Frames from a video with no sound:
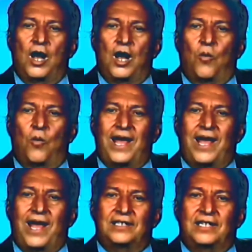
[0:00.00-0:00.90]

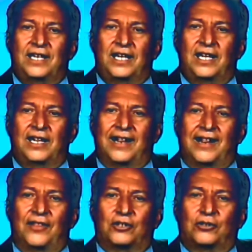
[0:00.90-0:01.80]
when
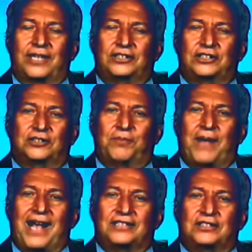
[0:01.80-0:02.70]
the crisis
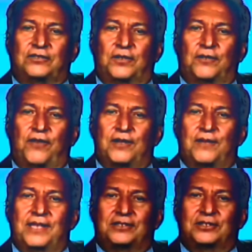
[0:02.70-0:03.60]
passed from the
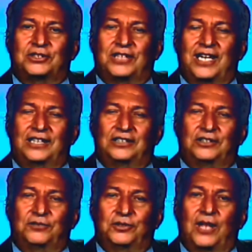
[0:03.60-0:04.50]
fundamental stage,
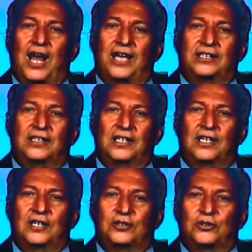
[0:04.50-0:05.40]
if you like,
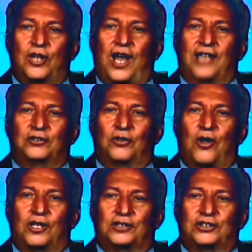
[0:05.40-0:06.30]
to the
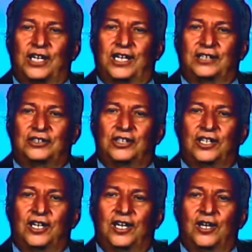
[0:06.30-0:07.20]
hydraulic stage,
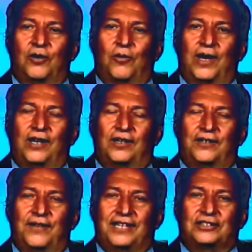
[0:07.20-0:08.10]
where
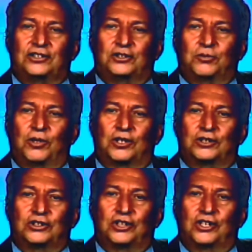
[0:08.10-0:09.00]
investors were
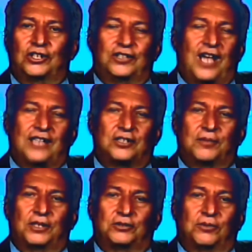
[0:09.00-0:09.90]
concerned not so
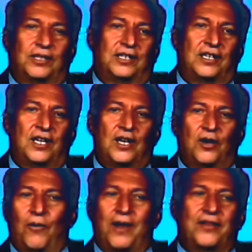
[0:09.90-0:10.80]
much with
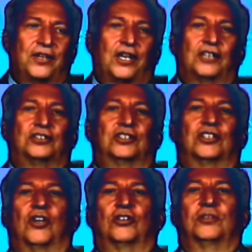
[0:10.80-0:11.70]
whether the country
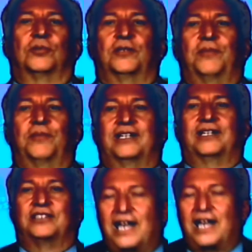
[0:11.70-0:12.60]
could ultimately pay
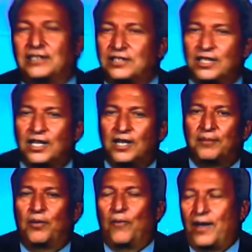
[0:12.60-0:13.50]
its debts,
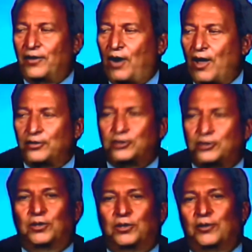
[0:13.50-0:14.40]
but whether others
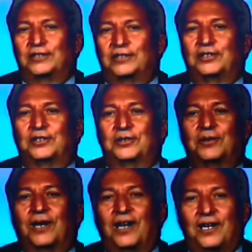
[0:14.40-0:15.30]
were going
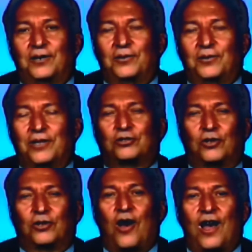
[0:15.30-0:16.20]
to
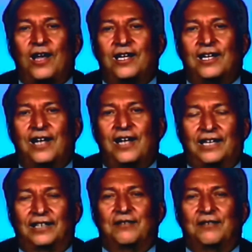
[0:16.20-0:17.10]
withdraw and
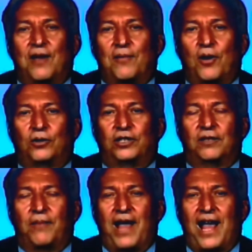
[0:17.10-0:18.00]
leave them holding
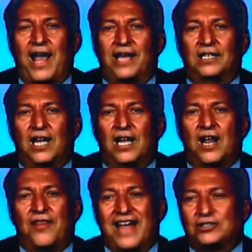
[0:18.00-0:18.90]
the bag.
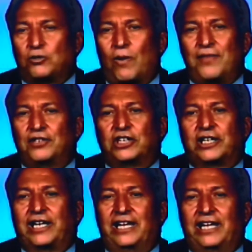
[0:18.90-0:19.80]
That's when there's a
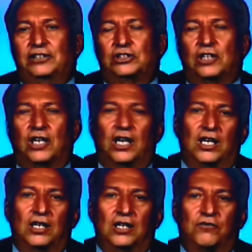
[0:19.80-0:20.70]
case
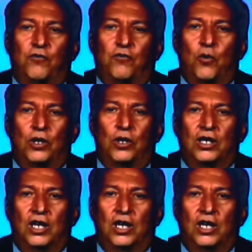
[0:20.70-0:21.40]
for